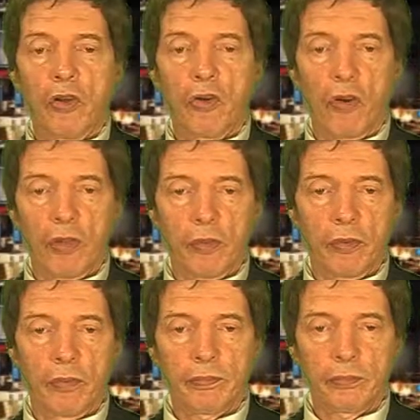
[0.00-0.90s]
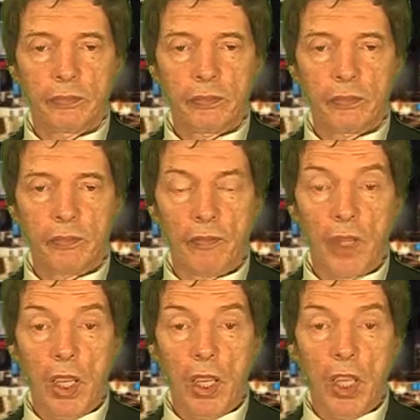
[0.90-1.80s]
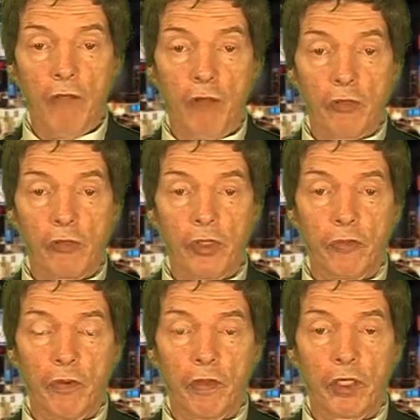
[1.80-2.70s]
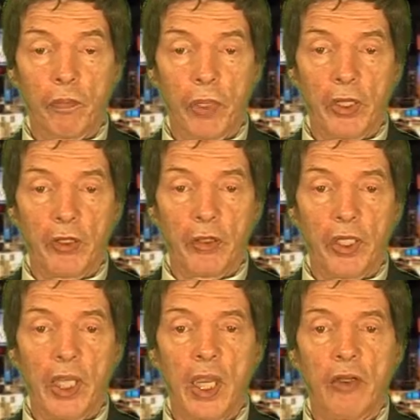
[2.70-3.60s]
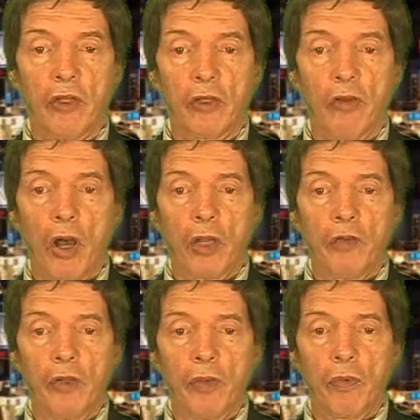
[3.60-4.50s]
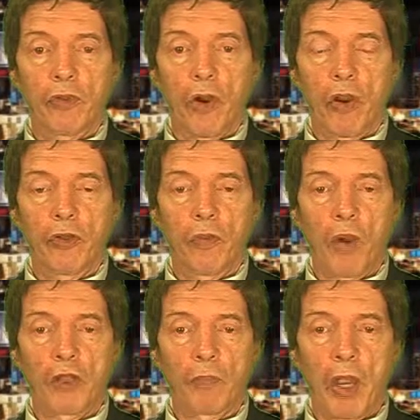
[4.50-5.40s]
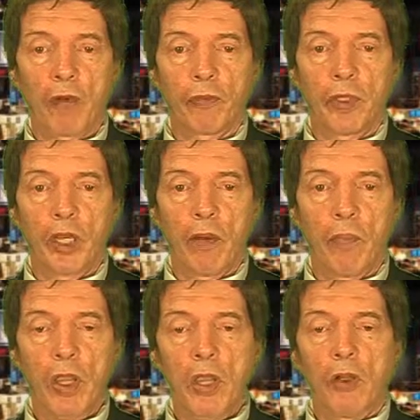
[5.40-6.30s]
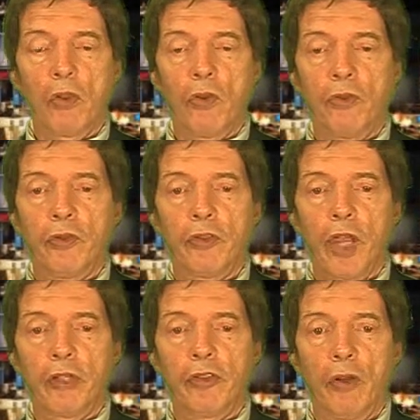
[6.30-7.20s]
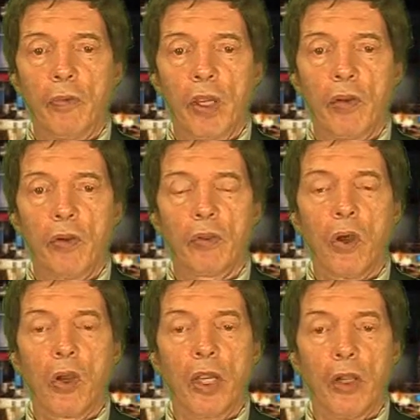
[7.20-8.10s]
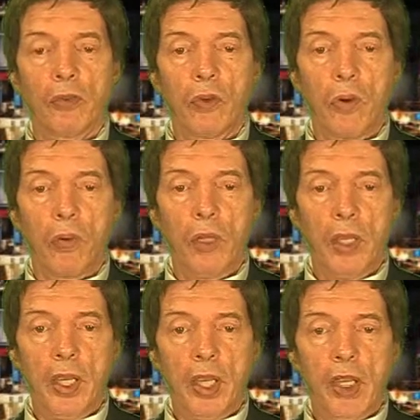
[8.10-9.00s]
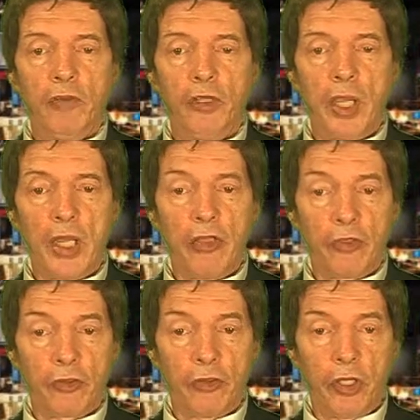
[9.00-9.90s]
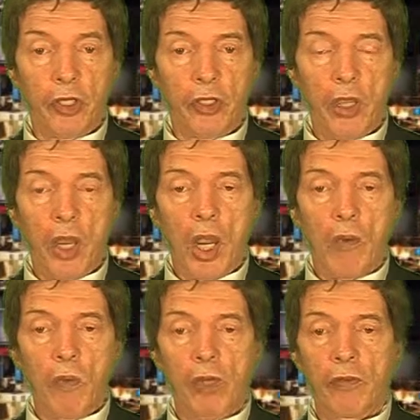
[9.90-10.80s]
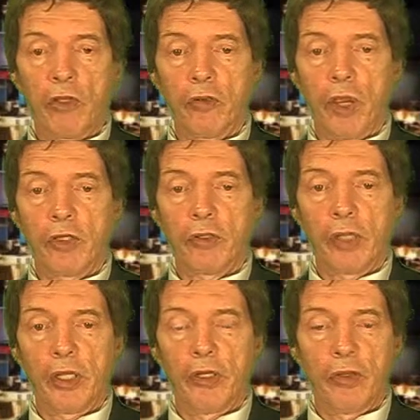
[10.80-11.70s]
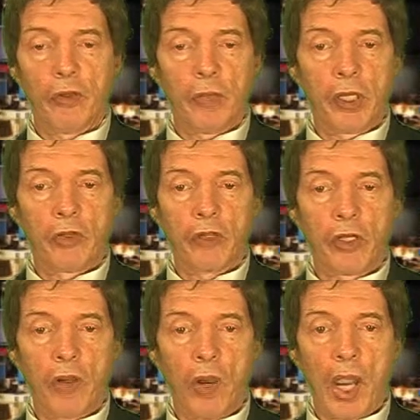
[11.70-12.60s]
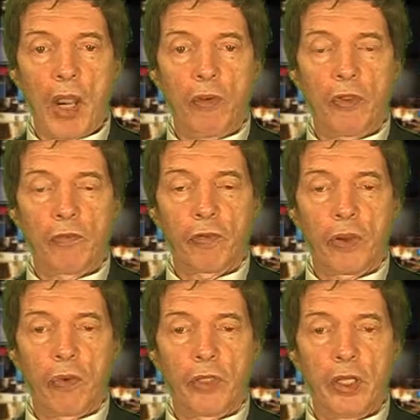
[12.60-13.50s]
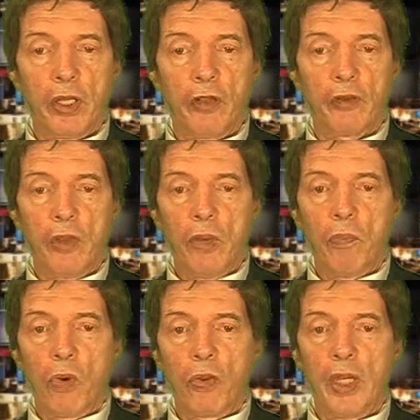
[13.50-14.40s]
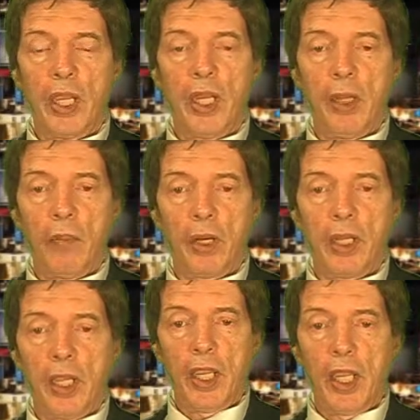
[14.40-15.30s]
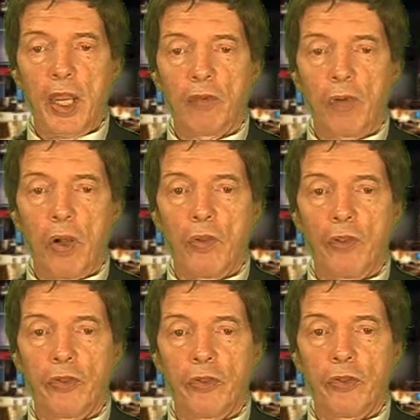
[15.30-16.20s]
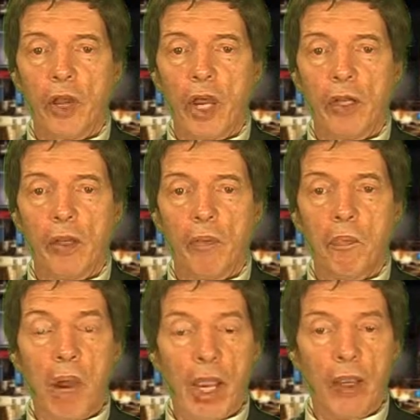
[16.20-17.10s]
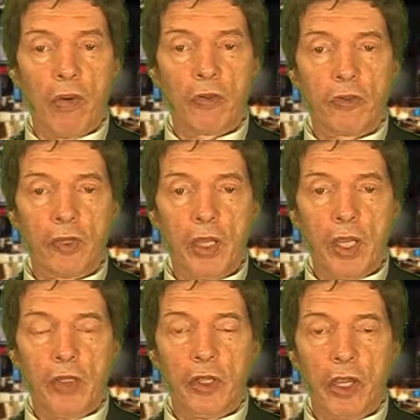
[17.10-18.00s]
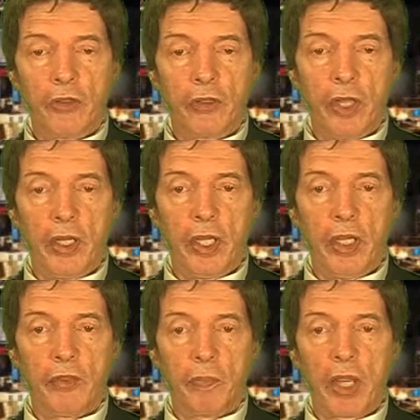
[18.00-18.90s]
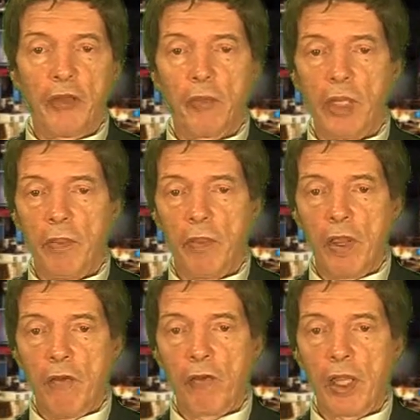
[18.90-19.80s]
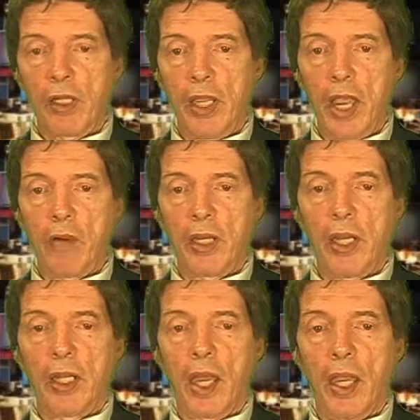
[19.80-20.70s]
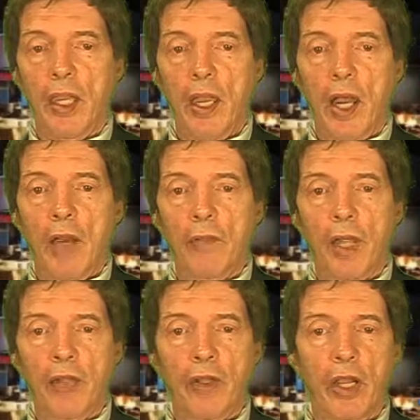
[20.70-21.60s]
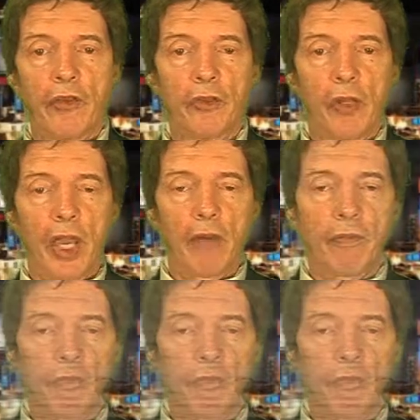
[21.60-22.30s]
currents. A fiercely driven competitor, Nied acknowledged it was hard to watch Palfrey come close to snatching away her long-held goal. "If she had succeeded, I would have congratulated her because I know how difficult it is more than anybody. And after all, this is not my ocean," Nied said. "It is my dream. Frankly, how can I lie? I'm glad that I still have the